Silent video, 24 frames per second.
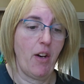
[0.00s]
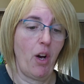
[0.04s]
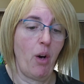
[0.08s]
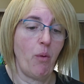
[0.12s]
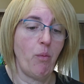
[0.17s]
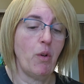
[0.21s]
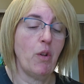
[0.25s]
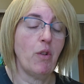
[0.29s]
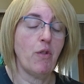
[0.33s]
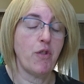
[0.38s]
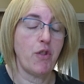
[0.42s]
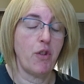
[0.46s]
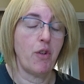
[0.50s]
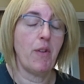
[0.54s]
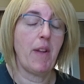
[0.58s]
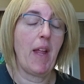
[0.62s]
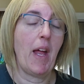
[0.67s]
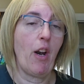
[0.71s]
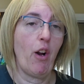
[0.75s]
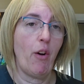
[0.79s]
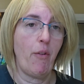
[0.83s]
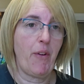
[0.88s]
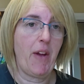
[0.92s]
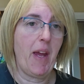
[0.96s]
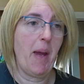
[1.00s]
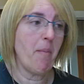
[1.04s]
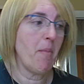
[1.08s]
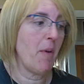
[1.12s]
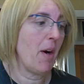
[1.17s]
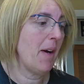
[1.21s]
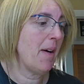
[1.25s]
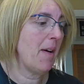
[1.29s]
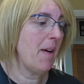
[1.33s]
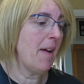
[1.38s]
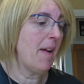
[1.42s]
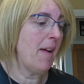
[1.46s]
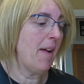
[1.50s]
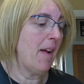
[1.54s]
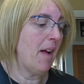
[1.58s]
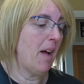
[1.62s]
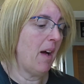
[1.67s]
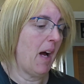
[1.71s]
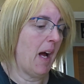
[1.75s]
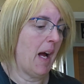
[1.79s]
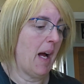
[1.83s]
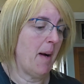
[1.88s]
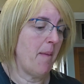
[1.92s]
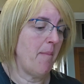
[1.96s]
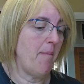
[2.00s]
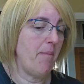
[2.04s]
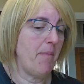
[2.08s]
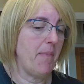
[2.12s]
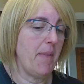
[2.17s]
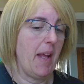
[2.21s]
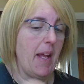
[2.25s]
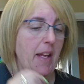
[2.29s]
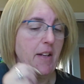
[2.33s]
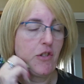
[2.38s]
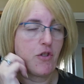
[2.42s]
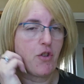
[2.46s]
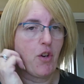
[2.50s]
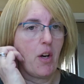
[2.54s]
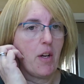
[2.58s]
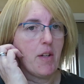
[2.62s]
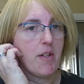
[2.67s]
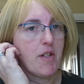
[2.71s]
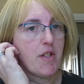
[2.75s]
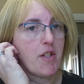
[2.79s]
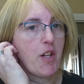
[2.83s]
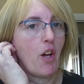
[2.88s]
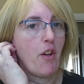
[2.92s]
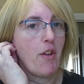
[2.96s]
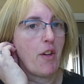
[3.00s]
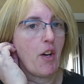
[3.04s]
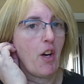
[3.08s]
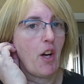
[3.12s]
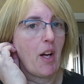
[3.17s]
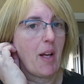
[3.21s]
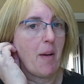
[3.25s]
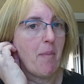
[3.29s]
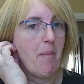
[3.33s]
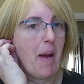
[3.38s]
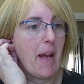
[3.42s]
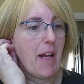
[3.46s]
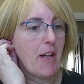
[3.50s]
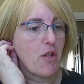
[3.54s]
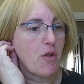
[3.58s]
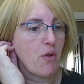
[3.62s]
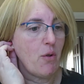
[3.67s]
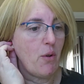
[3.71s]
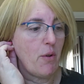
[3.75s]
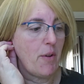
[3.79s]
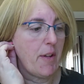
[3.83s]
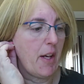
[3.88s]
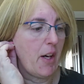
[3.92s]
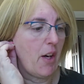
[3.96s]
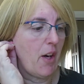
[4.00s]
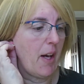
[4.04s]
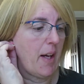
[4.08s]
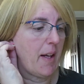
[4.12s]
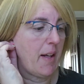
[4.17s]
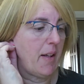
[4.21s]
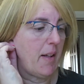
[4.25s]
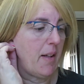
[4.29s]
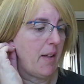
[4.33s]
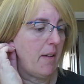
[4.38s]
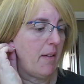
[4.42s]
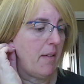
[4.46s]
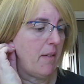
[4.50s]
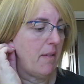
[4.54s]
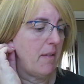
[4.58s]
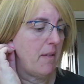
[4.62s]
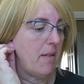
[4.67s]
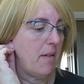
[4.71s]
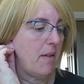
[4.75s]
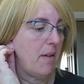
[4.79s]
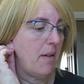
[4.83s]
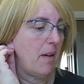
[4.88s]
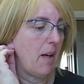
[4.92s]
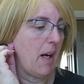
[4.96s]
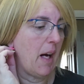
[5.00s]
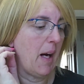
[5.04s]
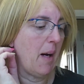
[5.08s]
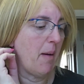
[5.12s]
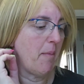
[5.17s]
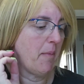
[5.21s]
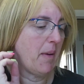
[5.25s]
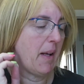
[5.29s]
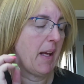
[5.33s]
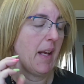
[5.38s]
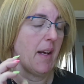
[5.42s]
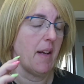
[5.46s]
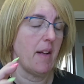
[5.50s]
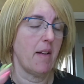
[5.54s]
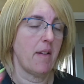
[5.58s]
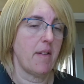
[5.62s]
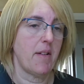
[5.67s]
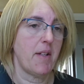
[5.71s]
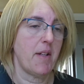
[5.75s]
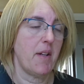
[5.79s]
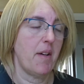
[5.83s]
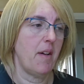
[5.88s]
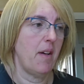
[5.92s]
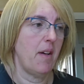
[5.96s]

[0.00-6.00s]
I will do that off camera and try so that I can make sure that I can get it